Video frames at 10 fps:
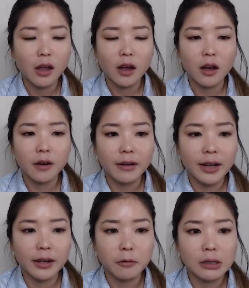All
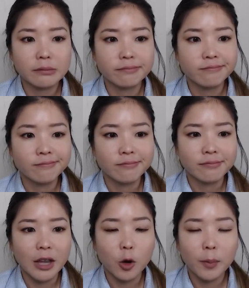right, well,
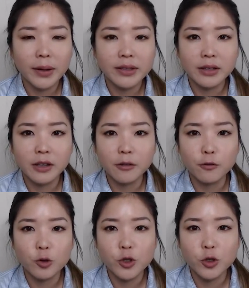I hope I didn't
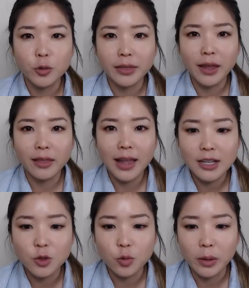confuse you with that
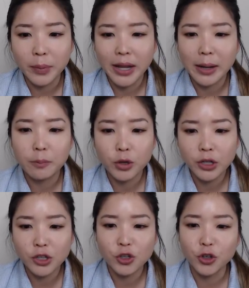last one, but I'm pretty
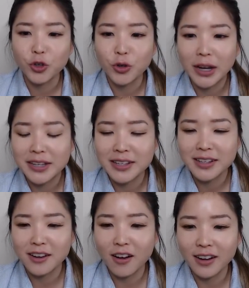sure you guys
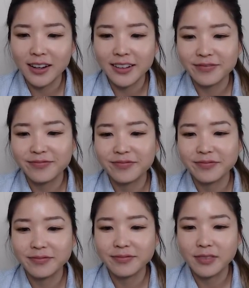got it.
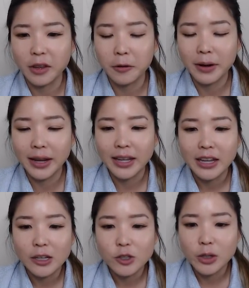All right,
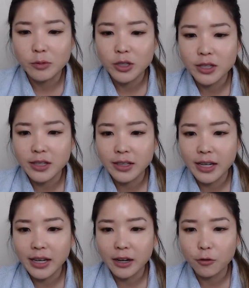so I'm just
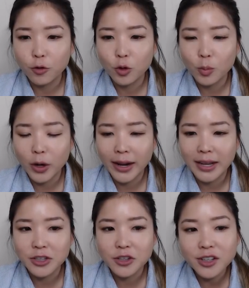looking at a few more
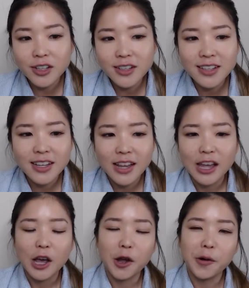answers.
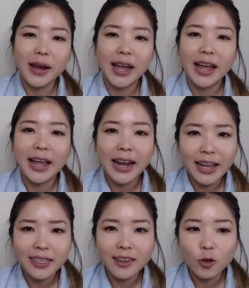All right, and I
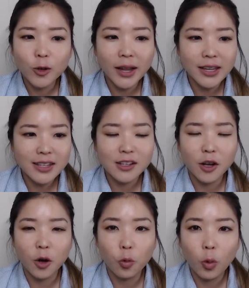think you guys did
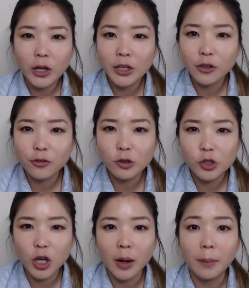a wonderful
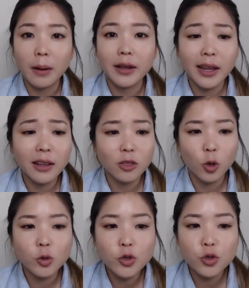job. Again,
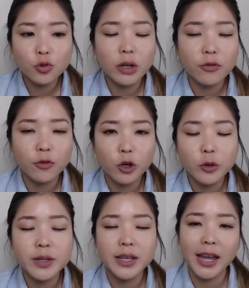those 3
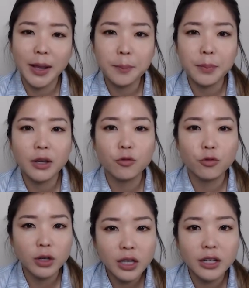verbs can be
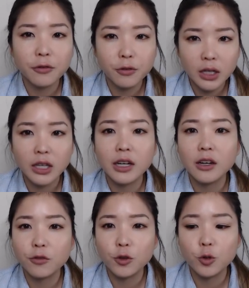really, really
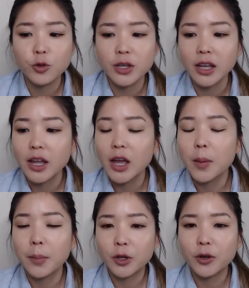confusing,
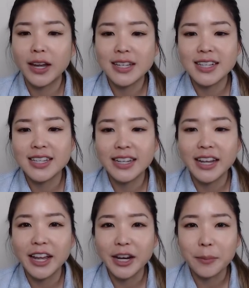but you guys did
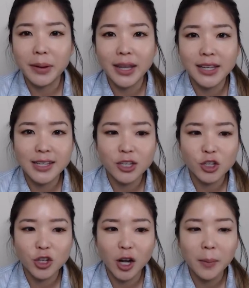an amazing
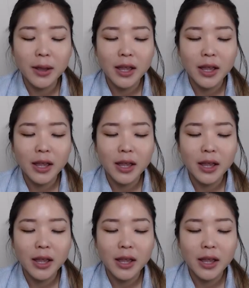job.